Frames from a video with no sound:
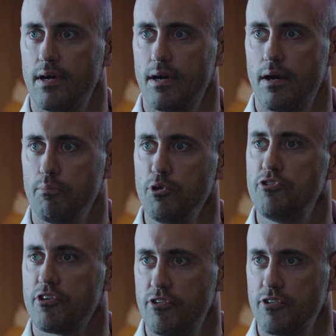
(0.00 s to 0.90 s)
a
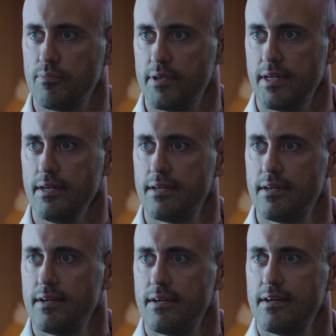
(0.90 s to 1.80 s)
music system in there,
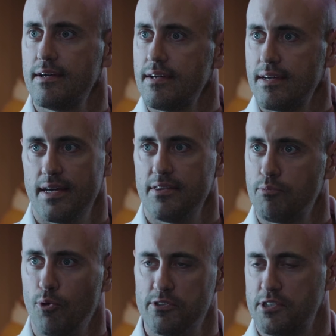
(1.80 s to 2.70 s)
and the
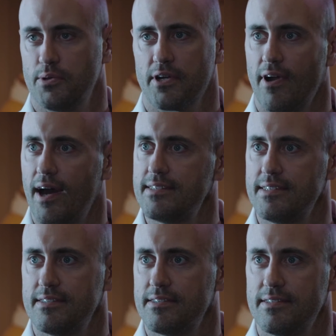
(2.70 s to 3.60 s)
boys just went
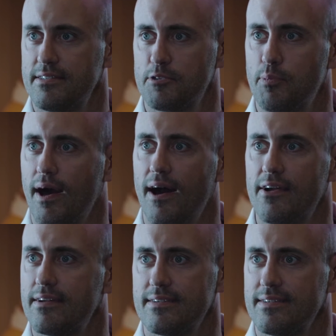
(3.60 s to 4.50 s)
crazy in the
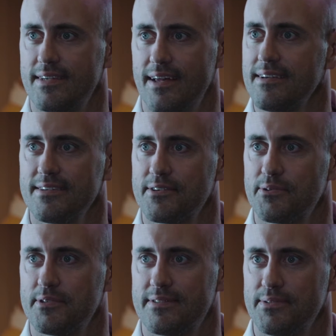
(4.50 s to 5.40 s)
spar, and
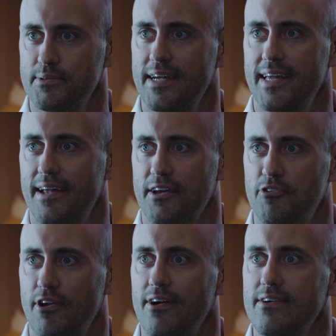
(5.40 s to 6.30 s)
it was getting out of control.